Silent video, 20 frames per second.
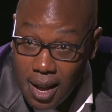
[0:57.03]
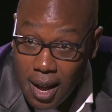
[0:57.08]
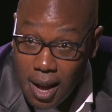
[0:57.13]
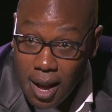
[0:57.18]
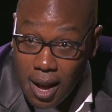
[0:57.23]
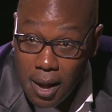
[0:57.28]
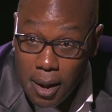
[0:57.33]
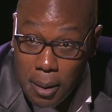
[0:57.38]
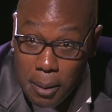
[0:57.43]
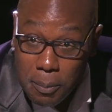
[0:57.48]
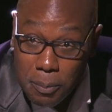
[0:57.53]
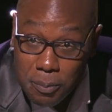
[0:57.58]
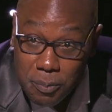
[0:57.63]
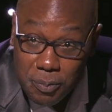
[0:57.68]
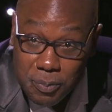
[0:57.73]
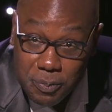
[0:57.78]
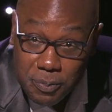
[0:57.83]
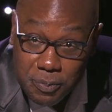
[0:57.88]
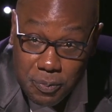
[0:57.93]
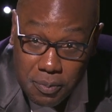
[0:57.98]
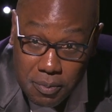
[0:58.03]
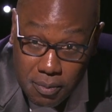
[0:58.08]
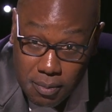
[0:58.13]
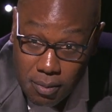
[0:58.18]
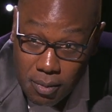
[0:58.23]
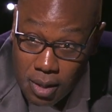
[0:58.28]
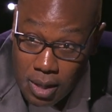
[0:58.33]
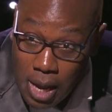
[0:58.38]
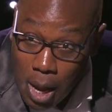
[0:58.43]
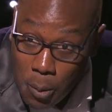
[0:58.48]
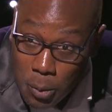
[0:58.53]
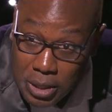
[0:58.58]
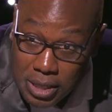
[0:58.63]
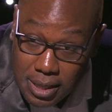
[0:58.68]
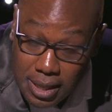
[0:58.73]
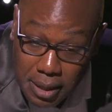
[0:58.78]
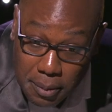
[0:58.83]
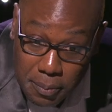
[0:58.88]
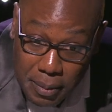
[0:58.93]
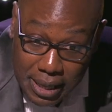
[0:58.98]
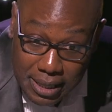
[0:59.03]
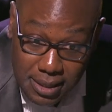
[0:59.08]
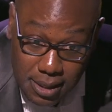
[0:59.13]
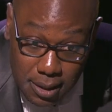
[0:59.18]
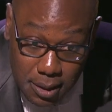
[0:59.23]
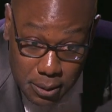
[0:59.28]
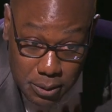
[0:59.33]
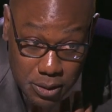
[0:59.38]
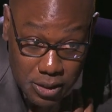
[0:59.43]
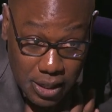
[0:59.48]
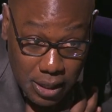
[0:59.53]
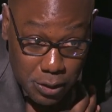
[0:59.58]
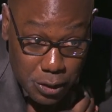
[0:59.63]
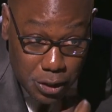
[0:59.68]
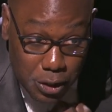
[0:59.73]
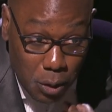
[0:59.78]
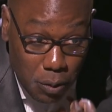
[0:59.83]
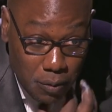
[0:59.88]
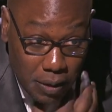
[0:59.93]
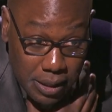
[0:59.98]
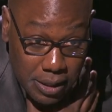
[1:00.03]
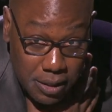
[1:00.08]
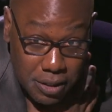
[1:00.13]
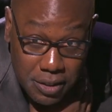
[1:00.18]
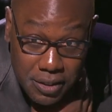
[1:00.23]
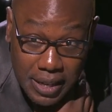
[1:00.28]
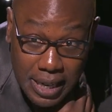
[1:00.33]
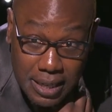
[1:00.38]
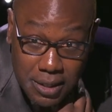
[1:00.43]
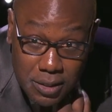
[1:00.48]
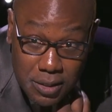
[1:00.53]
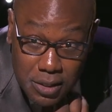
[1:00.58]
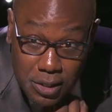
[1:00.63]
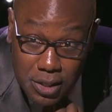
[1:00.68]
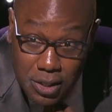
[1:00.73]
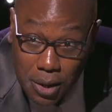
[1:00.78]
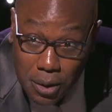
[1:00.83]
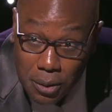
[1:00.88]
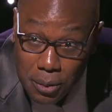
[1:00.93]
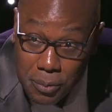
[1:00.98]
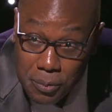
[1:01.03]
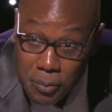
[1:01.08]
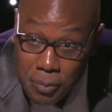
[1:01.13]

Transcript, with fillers: Um, I want to thank Meg DeLoatch, our showrunner, creator of the show.